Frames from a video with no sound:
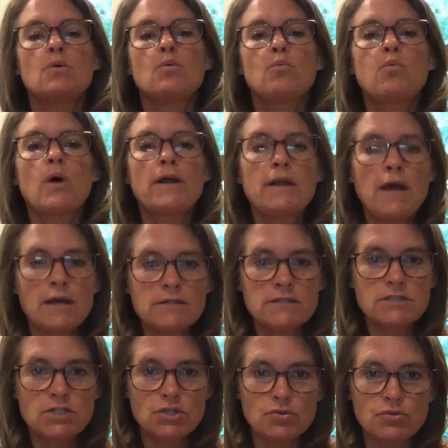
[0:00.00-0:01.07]
want
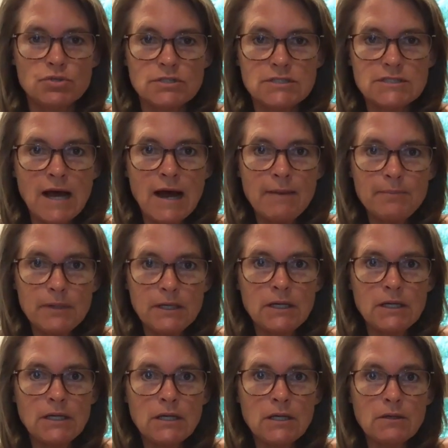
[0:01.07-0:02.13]
us to stop
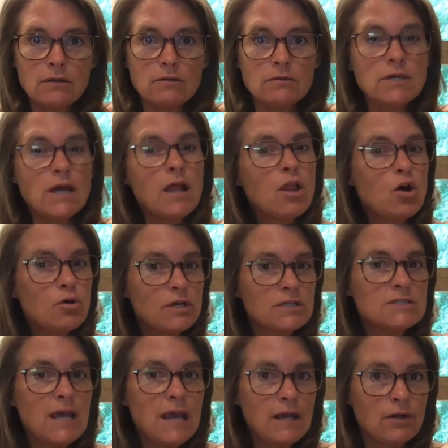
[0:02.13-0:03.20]
eating yellow
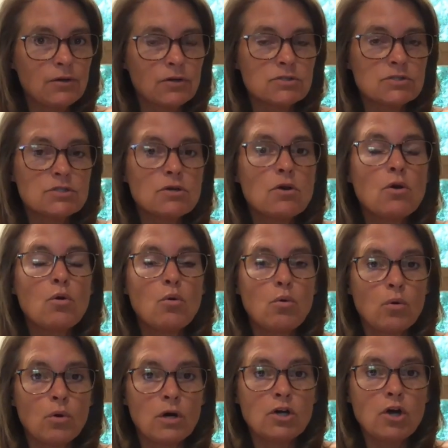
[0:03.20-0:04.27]
containers
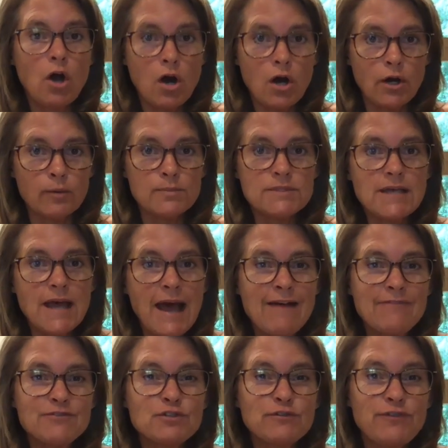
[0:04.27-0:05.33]
or carbs
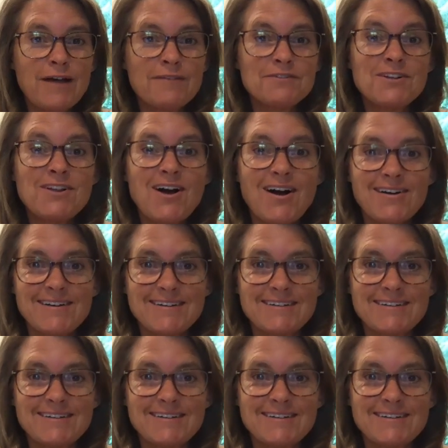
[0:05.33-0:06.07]
after 5 o'clock.